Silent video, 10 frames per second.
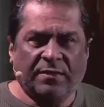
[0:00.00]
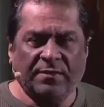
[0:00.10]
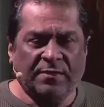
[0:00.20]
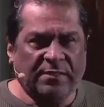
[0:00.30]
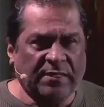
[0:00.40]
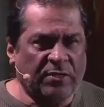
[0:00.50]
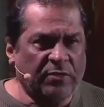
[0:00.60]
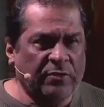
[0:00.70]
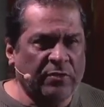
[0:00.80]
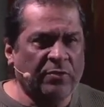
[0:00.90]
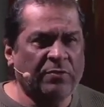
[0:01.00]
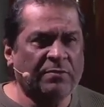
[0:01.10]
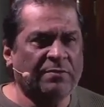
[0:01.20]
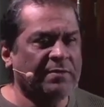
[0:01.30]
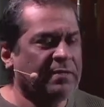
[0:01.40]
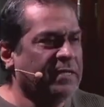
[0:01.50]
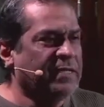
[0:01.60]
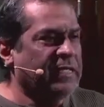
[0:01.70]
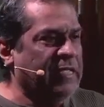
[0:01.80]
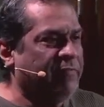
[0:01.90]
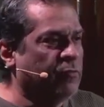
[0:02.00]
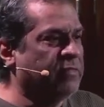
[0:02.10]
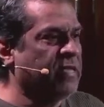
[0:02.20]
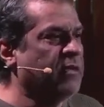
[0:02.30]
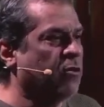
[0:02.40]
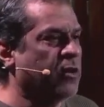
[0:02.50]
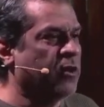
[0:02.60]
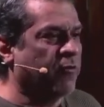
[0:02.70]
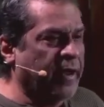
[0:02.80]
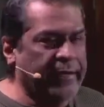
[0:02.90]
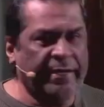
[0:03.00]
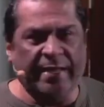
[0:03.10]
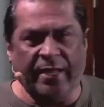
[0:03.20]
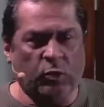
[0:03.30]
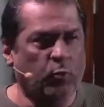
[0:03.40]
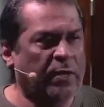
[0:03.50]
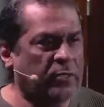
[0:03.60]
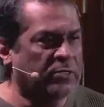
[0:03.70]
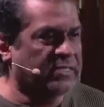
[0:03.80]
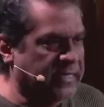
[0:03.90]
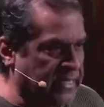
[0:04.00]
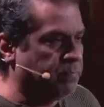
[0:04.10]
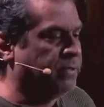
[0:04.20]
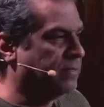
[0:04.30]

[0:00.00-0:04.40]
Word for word: She said, you know, if you think on a rainy day you want to sleep,